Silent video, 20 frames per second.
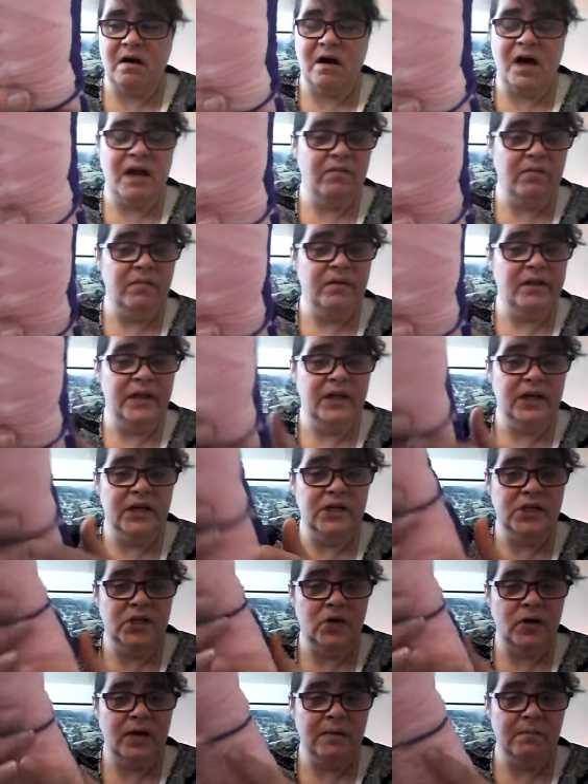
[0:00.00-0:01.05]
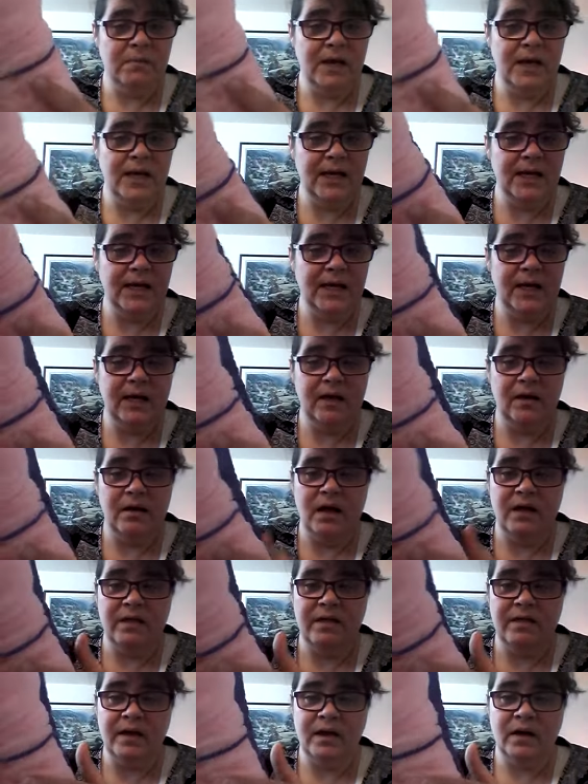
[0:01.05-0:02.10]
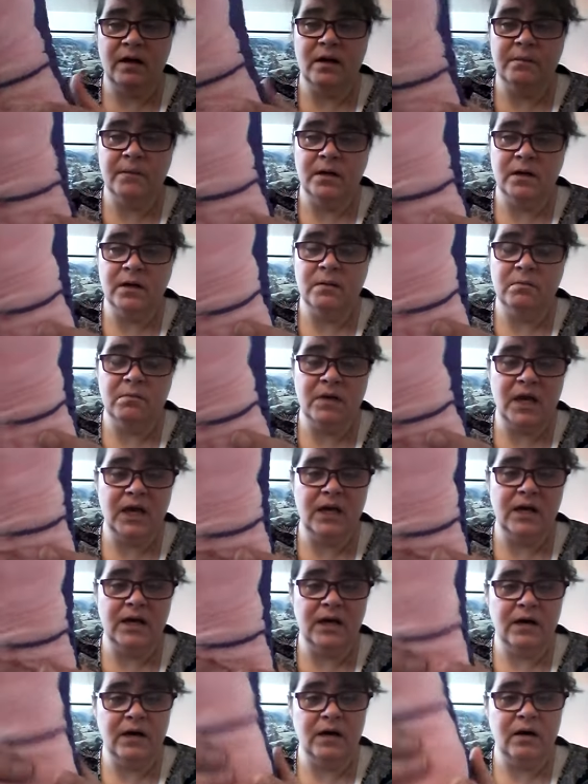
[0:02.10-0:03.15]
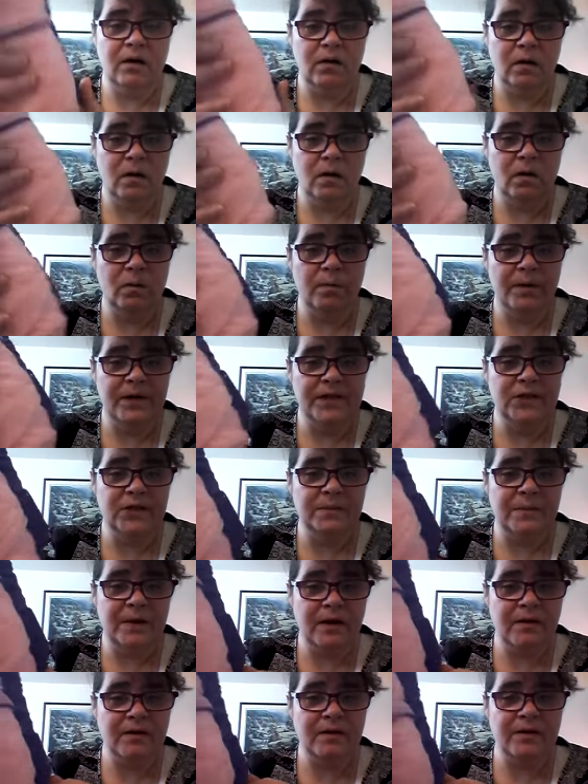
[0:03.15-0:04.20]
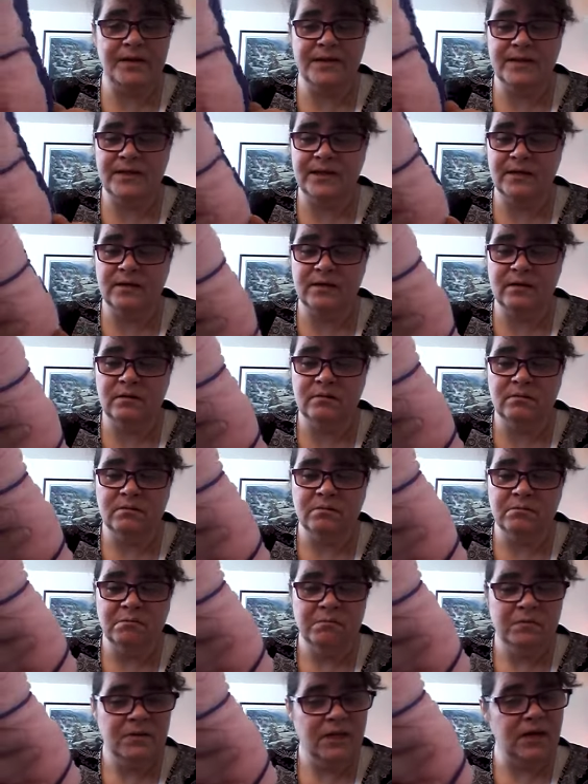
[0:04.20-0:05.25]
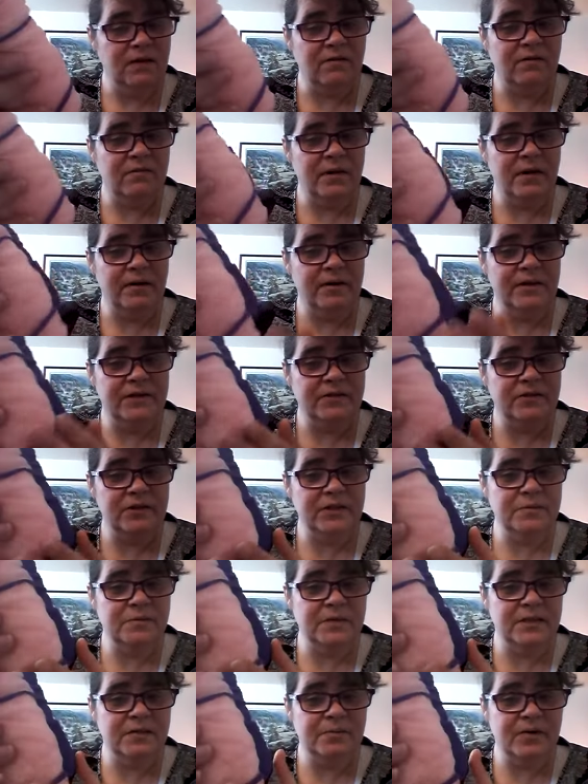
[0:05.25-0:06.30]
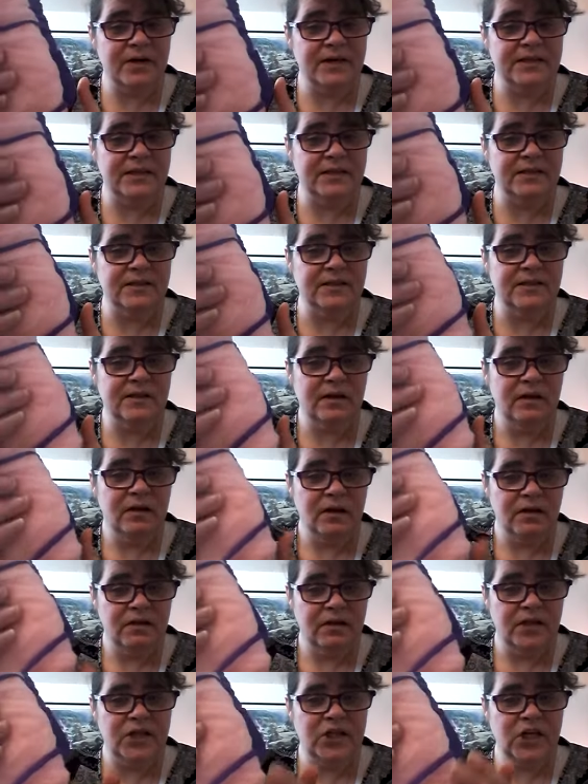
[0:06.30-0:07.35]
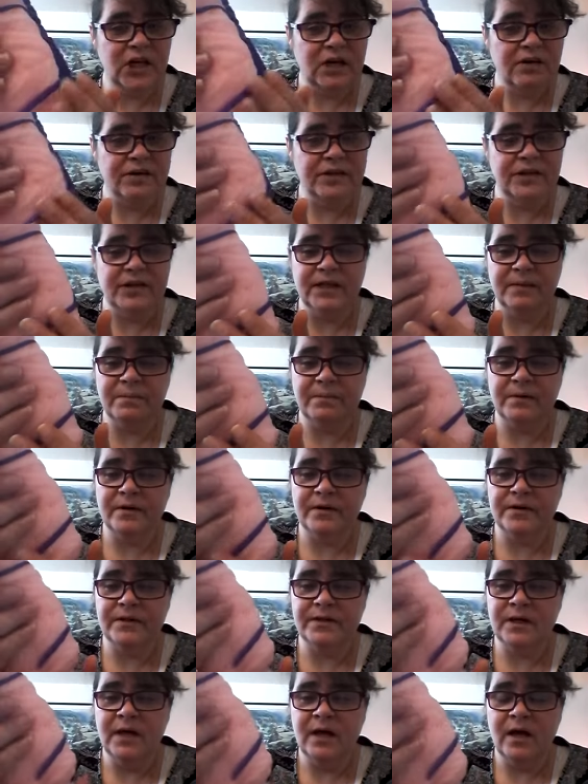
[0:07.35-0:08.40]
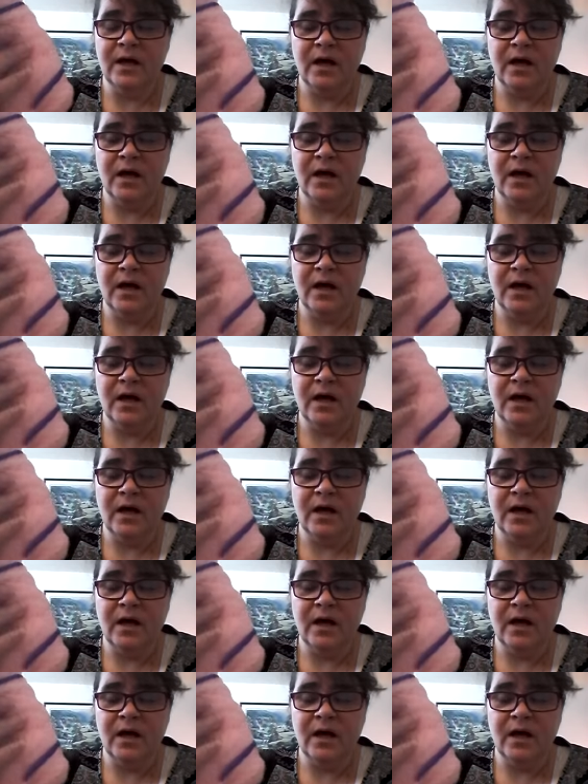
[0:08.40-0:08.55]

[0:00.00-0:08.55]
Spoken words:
I really enjoyed making it. I think I'm gonna make a whole bunch of pairs and give them out as Christmas presents. The checkered slippers.